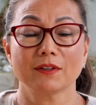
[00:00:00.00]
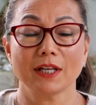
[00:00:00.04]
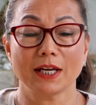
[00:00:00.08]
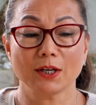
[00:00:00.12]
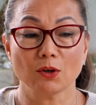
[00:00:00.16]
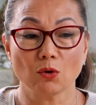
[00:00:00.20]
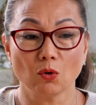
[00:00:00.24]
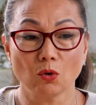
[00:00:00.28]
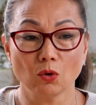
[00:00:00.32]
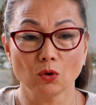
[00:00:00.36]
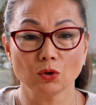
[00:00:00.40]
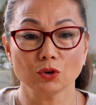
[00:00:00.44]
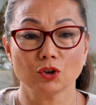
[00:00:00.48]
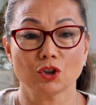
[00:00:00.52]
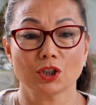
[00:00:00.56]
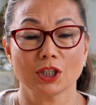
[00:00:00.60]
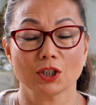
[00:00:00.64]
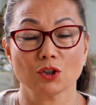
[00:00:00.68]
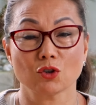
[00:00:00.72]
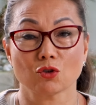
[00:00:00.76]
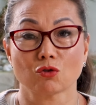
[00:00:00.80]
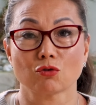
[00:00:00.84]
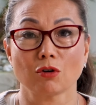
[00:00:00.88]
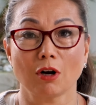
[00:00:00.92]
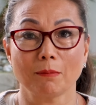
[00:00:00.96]
They all
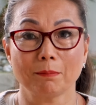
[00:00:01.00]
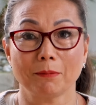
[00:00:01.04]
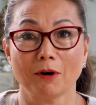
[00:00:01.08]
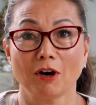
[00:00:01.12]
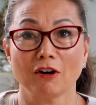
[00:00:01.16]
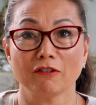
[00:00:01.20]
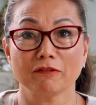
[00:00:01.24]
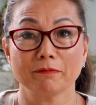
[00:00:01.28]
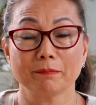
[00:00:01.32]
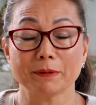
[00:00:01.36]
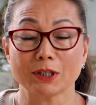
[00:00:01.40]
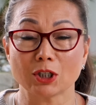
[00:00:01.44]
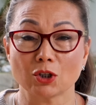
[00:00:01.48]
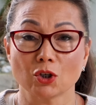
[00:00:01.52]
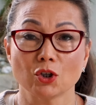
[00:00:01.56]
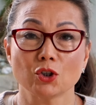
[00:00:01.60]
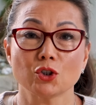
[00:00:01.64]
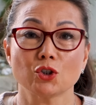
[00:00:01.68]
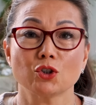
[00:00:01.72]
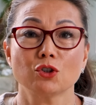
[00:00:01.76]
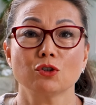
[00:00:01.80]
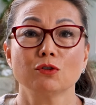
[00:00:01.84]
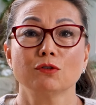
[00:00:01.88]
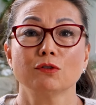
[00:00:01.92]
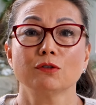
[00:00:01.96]
just drop off,
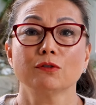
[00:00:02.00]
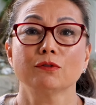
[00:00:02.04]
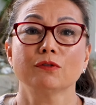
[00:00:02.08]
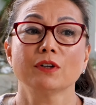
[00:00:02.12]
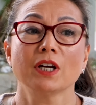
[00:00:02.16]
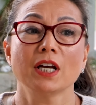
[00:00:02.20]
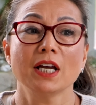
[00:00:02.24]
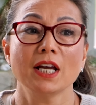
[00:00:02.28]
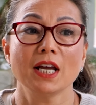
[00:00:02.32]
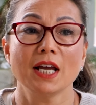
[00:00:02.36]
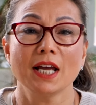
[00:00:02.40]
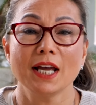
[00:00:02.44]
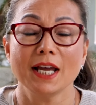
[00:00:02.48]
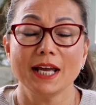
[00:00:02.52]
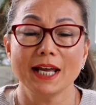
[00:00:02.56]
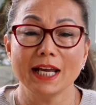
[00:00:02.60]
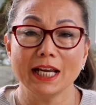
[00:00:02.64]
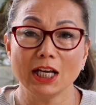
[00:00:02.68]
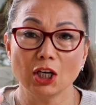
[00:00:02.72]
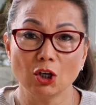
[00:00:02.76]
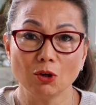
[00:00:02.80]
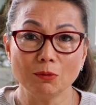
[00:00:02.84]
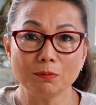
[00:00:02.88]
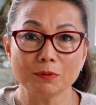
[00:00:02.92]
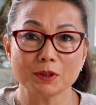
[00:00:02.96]
because you've
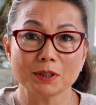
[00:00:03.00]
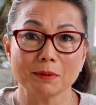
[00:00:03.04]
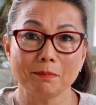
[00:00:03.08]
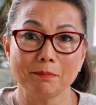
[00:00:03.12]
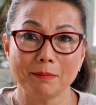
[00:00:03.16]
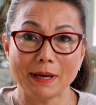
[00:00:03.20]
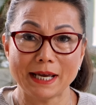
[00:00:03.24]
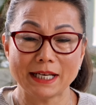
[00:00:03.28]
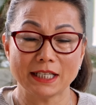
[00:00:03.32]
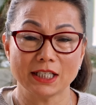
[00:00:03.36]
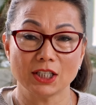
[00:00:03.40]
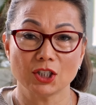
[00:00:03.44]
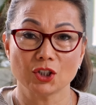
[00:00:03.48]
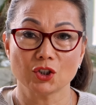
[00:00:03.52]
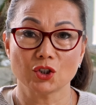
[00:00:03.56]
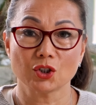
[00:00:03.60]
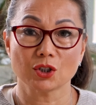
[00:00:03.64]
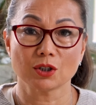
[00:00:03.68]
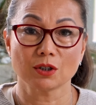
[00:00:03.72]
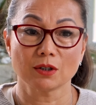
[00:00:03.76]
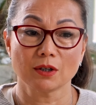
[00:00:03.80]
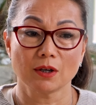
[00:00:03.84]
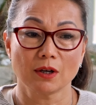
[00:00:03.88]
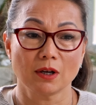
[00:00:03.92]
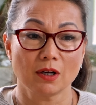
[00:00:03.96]
helped
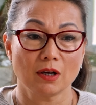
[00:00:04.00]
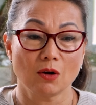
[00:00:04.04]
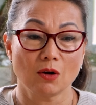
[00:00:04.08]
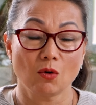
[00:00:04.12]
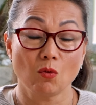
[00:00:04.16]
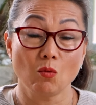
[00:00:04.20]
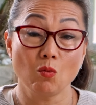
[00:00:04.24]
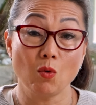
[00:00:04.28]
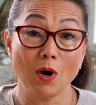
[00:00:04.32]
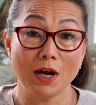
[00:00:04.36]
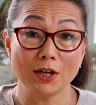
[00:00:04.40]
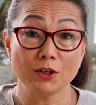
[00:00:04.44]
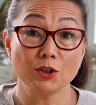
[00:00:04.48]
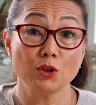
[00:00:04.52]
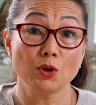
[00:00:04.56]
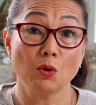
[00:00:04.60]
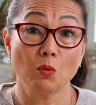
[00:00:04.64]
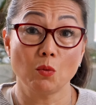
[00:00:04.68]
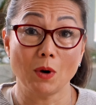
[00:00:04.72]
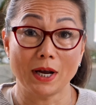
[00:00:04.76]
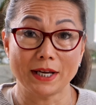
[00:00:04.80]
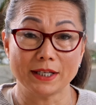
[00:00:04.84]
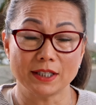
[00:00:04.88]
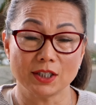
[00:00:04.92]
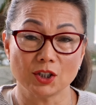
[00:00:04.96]
manage, one, your
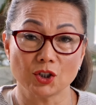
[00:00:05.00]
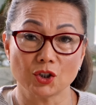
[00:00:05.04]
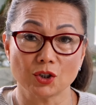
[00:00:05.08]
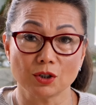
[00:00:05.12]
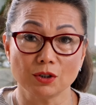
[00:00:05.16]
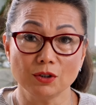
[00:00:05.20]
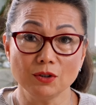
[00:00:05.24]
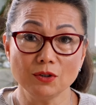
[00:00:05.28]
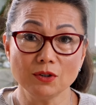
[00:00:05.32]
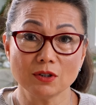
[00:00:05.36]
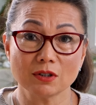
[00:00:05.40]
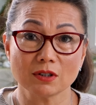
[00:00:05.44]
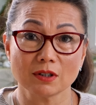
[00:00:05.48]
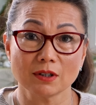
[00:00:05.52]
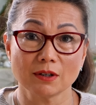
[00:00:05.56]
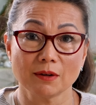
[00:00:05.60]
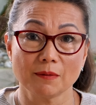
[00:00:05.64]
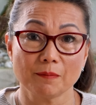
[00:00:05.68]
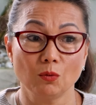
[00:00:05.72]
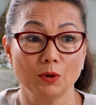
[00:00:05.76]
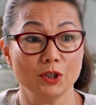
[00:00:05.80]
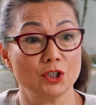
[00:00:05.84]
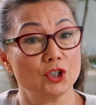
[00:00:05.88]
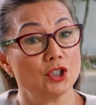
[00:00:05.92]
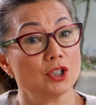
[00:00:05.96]
weight issues,
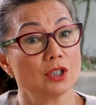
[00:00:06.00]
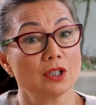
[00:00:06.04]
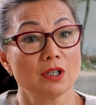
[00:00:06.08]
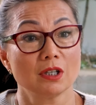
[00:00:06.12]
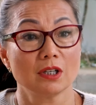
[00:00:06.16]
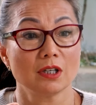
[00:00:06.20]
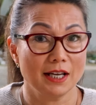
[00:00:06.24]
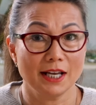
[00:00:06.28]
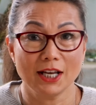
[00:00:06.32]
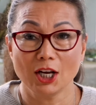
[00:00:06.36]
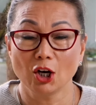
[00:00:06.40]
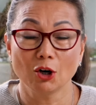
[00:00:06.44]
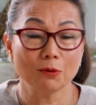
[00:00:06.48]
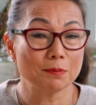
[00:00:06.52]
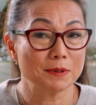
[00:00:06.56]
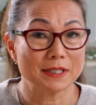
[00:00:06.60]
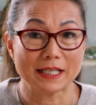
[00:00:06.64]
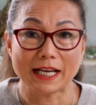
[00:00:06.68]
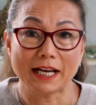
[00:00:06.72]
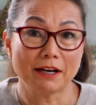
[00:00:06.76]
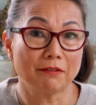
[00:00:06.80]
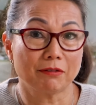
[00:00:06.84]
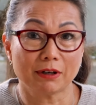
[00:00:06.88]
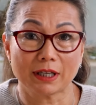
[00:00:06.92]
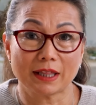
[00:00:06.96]
which helps
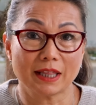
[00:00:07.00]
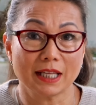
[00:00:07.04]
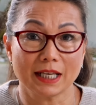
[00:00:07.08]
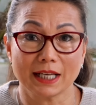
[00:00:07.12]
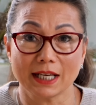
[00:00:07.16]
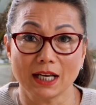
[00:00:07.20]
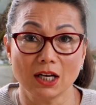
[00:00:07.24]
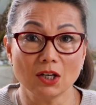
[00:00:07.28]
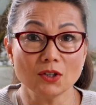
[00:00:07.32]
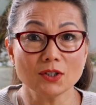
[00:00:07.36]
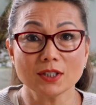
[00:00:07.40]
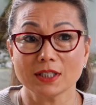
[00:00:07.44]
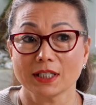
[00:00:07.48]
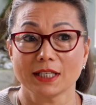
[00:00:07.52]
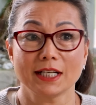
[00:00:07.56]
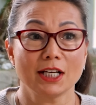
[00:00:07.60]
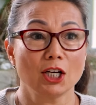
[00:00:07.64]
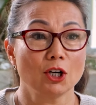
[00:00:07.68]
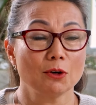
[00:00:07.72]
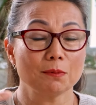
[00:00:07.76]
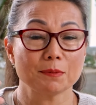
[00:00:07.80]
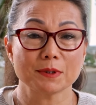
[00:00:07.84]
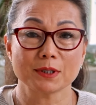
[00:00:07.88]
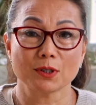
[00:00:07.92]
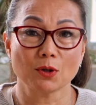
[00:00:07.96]
everything else. It
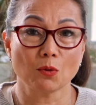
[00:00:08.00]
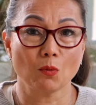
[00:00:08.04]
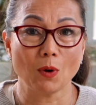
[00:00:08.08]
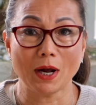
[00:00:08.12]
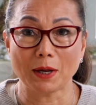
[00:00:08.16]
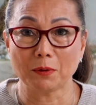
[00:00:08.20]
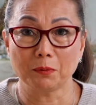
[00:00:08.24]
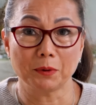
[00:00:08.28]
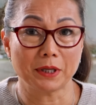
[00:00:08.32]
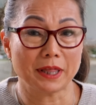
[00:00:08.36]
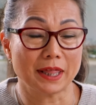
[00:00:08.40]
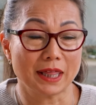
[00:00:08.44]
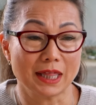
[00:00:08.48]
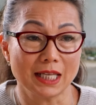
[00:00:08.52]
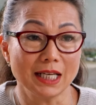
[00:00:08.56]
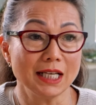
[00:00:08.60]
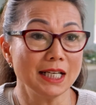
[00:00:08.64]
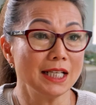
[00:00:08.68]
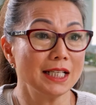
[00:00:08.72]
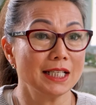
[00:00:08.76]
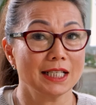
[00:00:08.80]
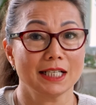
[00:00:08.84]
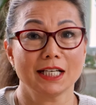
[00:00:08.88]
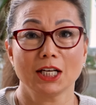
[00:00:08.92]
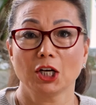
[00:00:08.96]
helps the way we
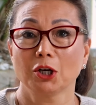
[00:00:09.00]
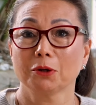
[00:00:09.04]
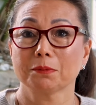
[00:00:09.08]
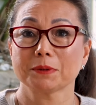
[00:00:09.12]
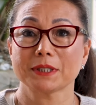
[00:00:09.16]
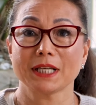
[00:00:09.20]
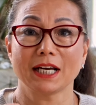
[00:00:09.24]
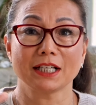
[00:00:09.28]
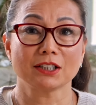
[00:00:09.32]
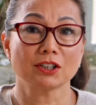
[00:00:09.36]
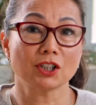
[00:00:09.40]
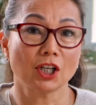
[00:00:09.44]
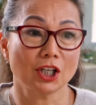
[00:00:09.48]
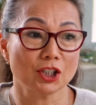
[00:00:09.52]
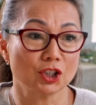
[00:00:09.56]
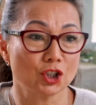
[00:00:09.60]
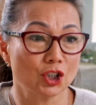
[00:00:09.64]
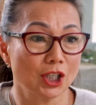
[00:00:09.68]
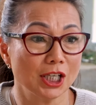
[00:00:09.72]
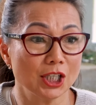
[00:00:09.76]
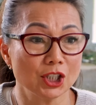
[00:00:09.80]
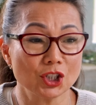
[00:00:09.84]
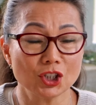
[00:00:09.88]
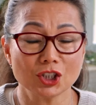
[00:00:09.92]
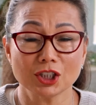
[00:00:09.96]
think. It helps our
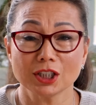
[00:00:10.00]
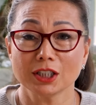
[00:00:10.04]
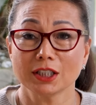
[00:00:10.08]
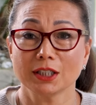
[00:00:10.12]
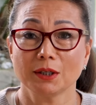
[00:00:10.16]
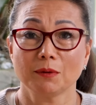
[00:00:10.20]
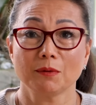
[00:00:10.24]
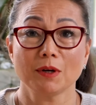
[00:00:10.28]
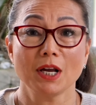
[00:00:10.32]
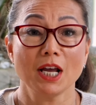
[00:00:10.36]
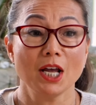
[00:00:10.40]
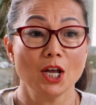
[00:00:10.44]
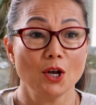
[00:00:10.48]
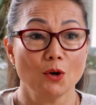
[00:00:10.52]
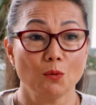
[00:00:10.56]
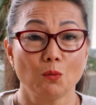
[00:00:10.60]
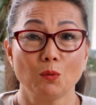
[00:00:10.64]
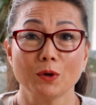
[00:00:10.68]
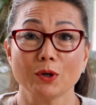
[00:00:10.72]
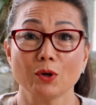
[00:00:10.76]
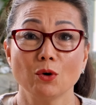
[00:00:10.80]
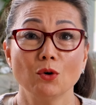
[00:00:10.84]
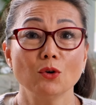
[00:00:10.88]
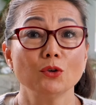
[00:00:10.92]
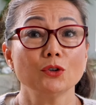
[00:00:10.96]
digestion. And
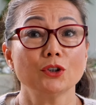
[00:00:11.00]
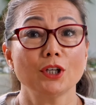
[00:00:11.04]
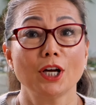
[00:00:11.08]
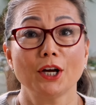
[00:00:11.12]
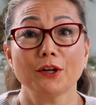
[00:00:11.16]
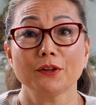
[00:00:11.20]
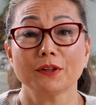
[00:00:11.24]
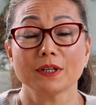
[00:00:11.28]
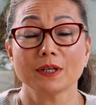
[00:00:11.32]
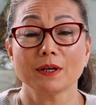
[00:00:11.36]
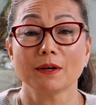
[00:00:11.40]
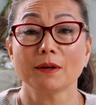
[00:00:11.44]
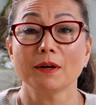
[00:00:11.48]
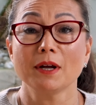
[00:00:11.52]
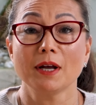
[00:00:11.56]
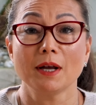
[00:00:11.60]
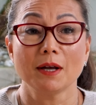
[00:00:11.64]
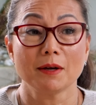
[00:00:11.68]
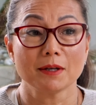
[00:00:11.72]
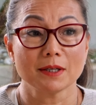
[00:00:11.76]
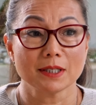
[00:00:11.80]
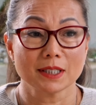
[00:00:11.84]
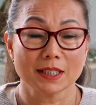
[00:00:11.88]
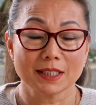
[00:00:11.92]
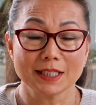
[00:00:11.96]
we all know the
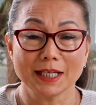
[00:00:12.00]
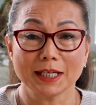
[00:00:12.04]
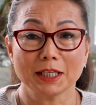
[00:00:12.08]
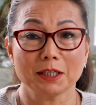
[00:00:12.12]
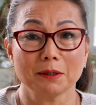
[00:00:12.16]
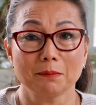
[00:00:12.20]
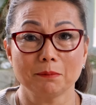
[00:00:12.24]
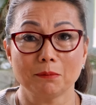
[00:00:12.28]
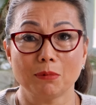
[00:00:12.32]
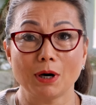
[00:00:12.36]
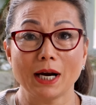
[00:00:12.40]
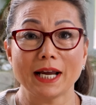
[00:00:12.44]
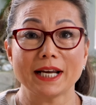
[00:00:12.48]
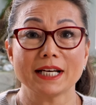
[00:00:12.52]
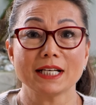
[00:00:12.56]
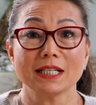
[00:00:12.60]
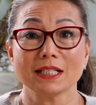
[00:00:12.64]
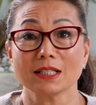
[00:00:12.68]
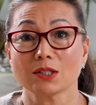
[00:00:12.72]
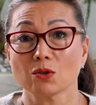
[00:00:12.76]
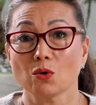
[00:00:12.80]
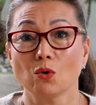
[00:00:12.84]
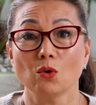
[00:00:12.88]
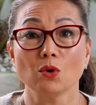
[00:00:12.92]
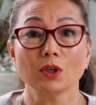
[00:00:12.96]
second brain
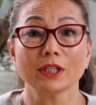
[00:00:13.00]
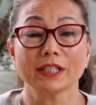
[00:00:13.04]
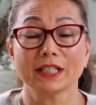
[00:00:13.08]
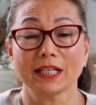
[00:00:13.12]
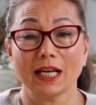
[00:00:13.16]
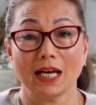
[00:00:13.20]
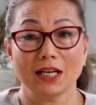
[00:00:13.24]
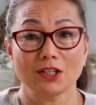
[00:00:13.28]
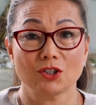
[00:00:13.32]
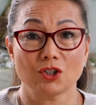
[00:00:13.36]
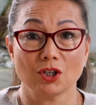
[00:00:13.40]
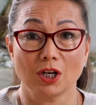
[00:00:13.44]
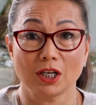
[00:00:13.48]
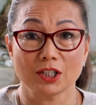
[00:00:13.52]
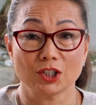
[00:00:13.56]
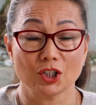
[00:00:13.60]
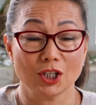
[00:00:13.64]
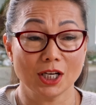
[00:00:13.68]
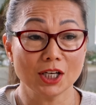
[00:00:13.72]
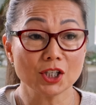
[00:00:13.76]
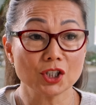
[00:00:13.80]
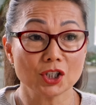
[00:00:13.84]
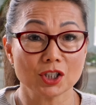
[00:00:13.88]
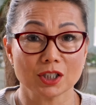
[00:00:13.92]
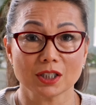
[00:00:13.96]
is all in our
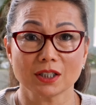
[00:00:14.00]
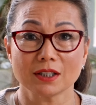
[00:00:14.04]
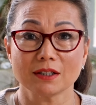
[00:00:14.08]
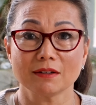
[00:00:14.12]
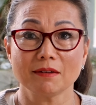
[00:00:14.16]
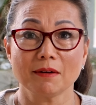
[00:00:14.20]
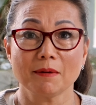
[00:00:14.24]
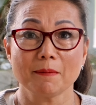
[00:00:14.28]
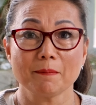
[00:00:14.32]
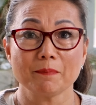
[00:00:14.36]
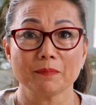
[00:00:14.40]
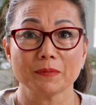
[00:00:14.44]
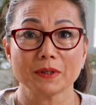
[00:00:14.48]
digestion.